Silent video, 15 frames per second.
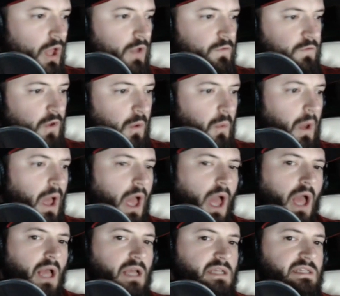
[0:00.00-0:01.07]
So,
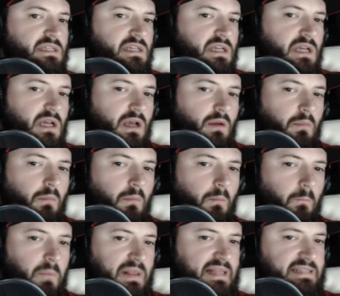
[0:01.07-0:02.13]

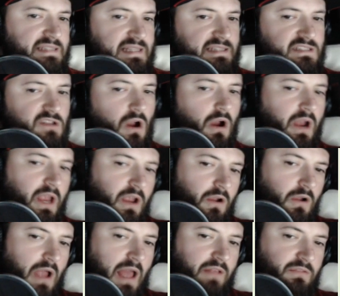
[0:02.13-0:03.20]
but let's start
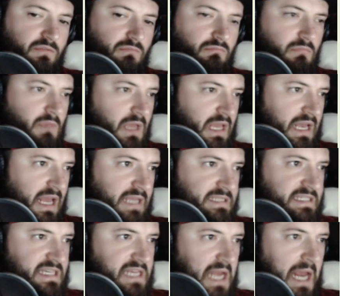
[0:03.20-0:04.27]
here in
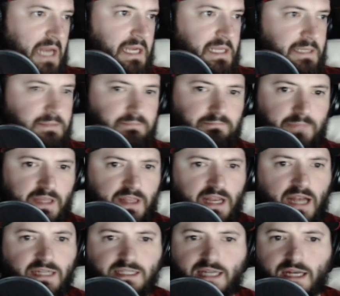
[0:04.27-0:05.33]
1980, in the
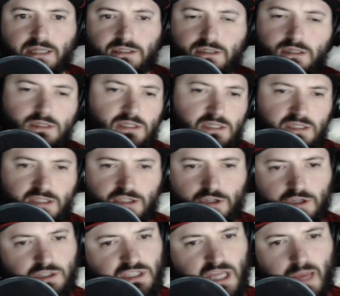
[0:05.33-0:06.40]
1980s, because this is a
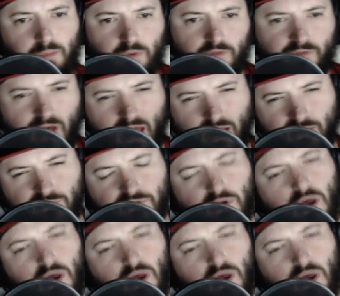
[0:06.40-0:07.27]
good example of kind of